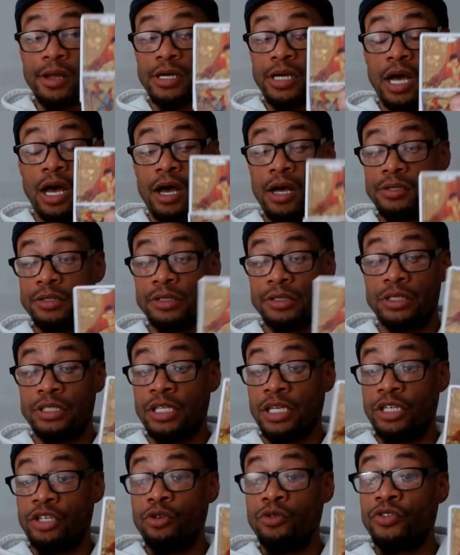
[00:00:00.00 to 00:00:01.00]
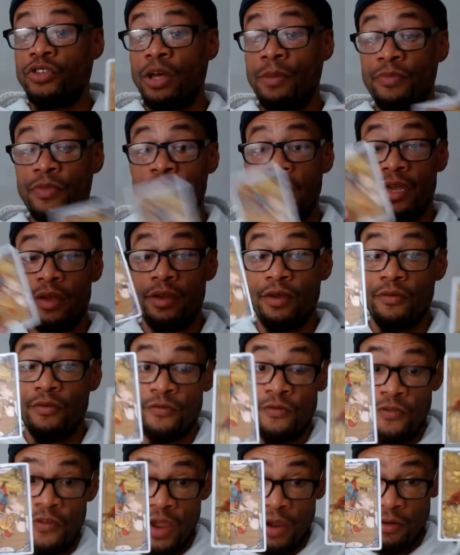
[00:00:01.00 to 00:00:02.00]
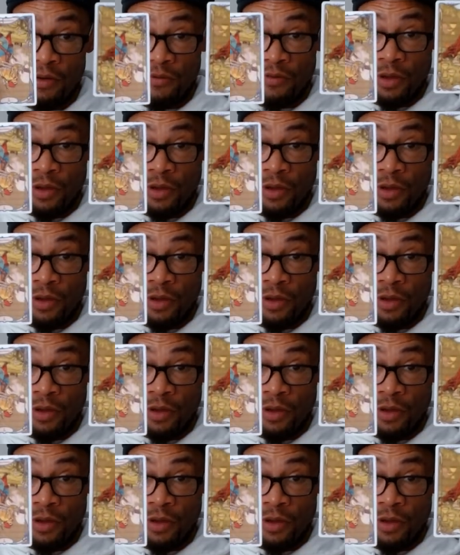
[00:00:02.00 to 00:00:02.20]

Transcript: uh, to do something very